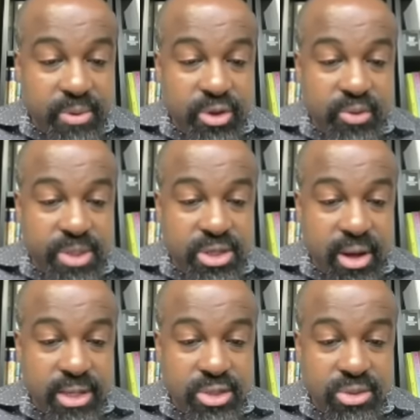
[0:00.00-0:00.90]
you'll be
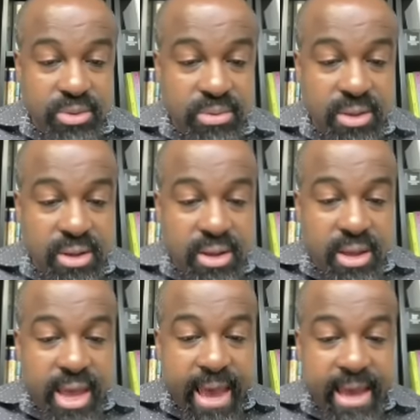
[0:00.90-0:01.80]
talking to,
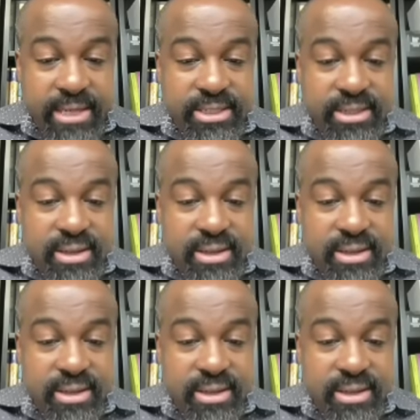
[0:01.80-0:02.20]
and